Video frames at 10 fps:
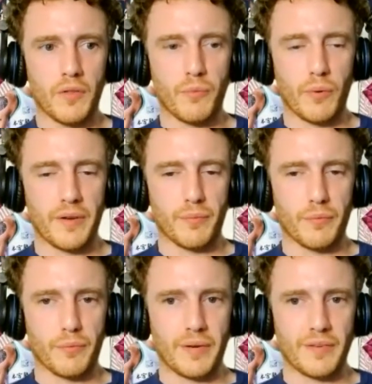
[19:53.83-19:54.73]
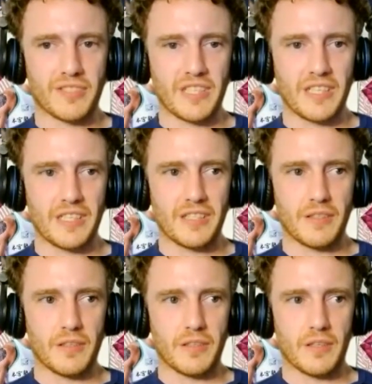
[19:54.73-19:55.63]
We've seen
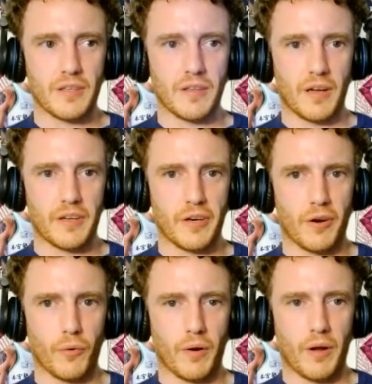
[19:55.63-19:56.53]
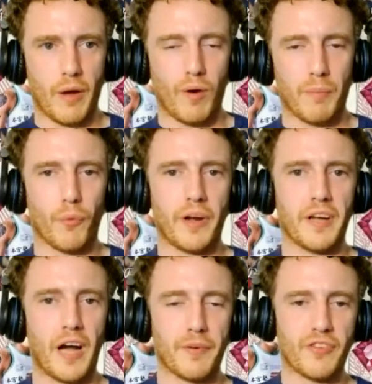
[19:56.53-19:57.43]
at one point
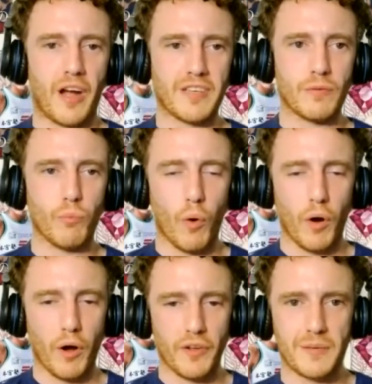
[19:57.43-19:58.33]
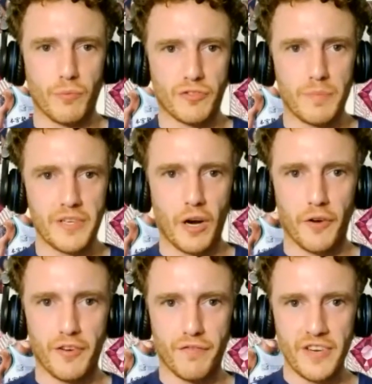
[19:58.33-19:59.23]
Hamazaki seemed to be
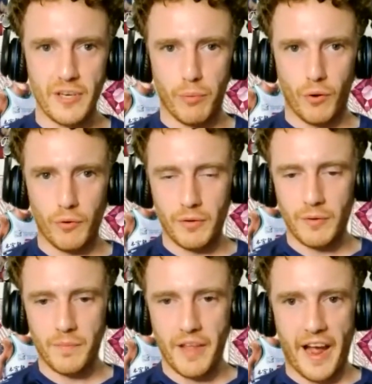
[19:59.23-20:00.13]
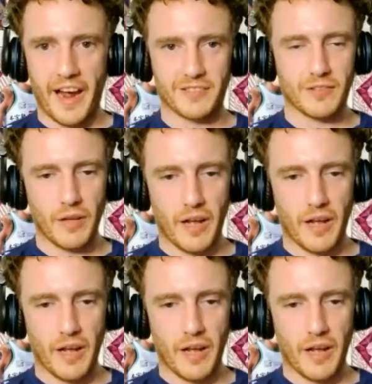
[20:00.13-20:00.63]
undefeatable at